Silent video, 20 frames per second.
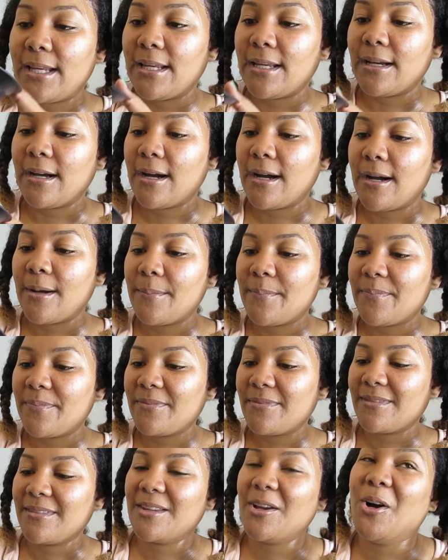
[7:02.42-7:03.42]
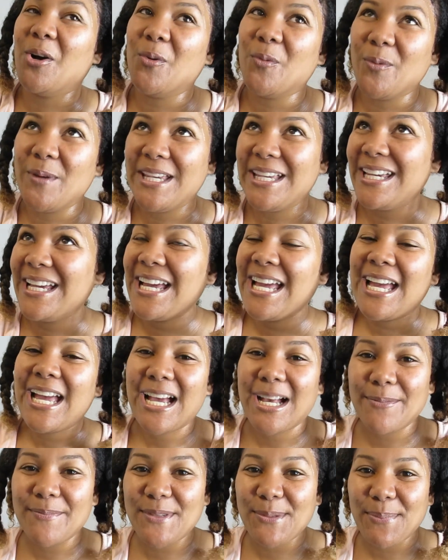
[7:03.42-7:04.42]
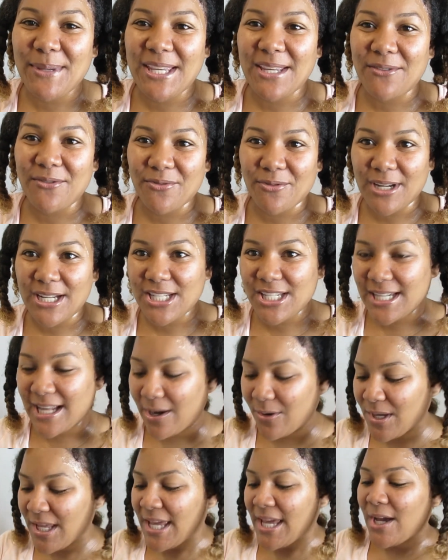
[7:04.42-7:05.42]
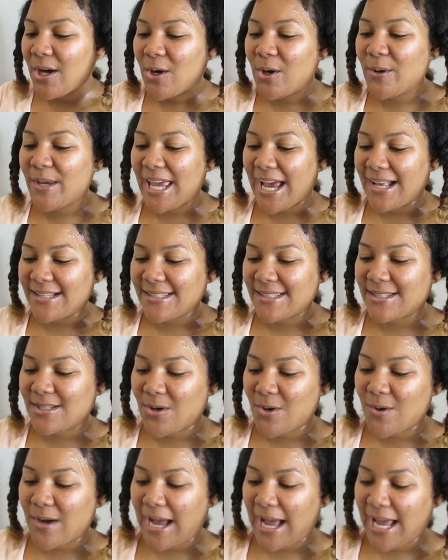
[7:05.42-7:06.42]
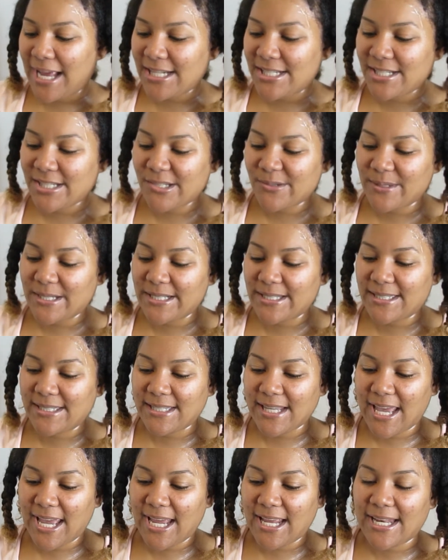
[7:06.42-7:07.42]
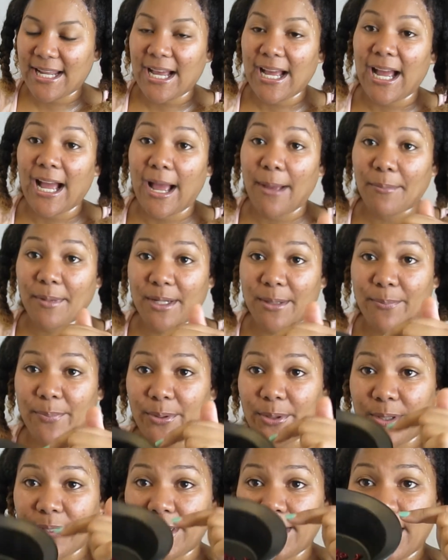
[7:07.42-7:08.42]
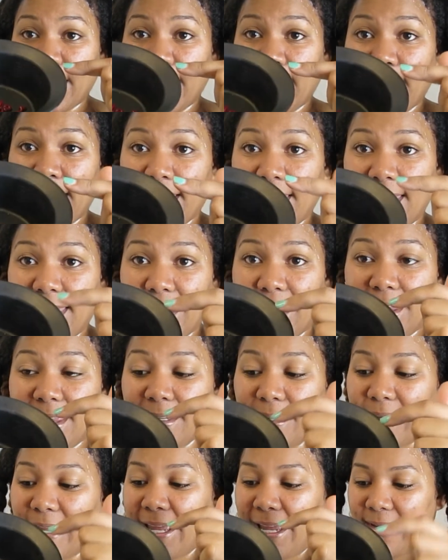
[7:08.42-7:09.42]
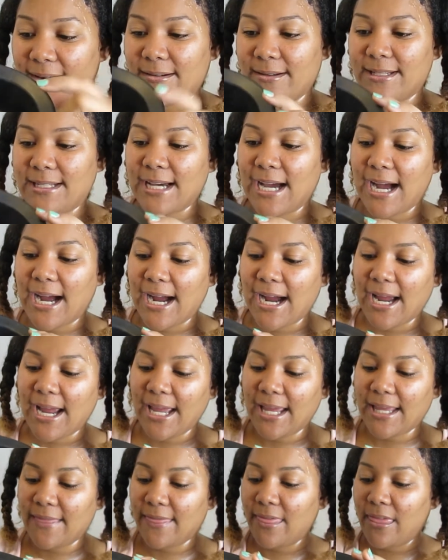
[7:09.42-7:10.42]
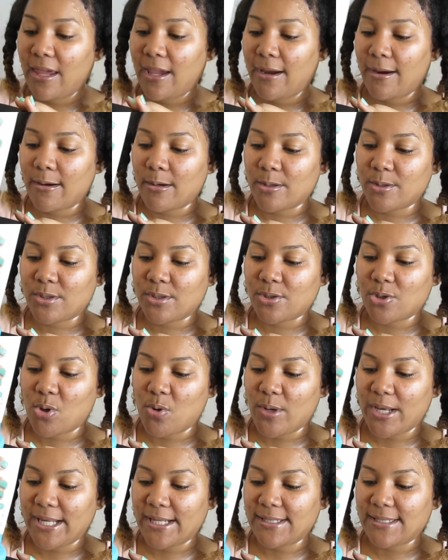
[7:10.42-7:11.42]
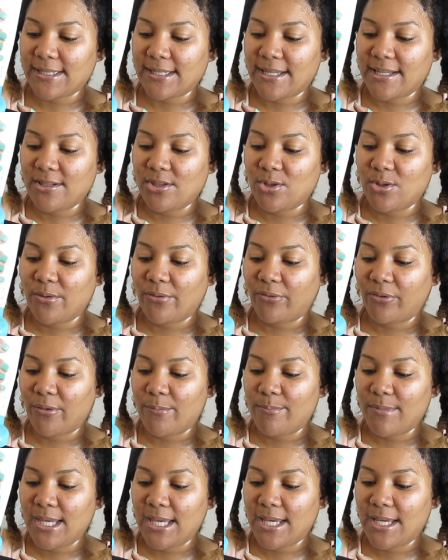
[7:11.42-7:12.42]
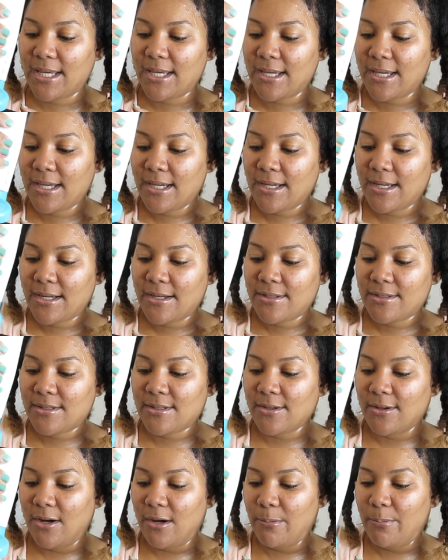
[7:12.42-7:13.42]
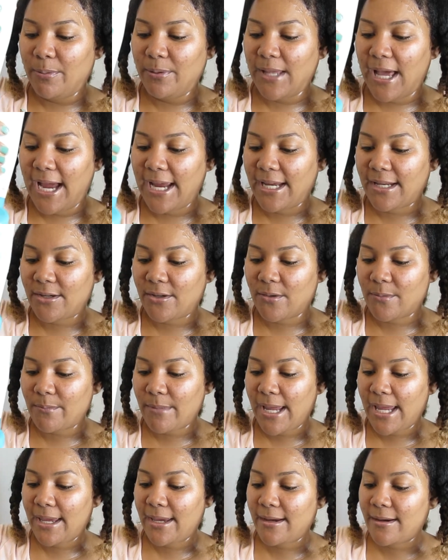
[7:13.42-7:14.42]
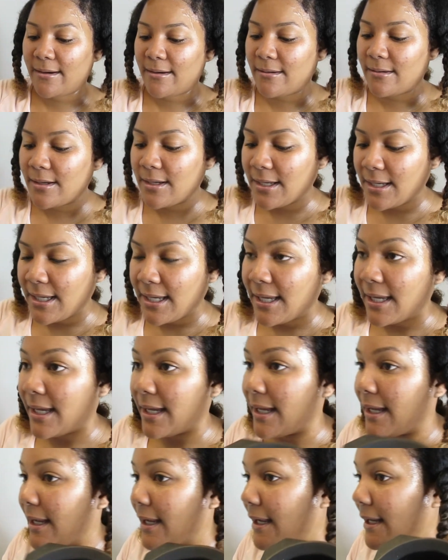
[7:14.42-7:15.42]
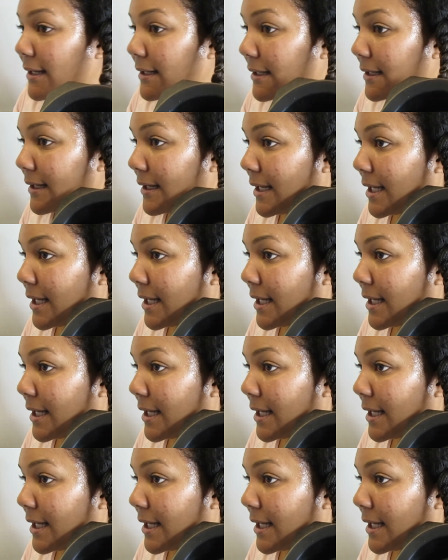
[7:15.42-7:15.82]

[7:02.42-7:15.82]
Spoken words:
I'm speaking French now. Oh yeah, so I just want to say that I'm gonna put the hair dye there so it's easier for me to apply it on my hair. And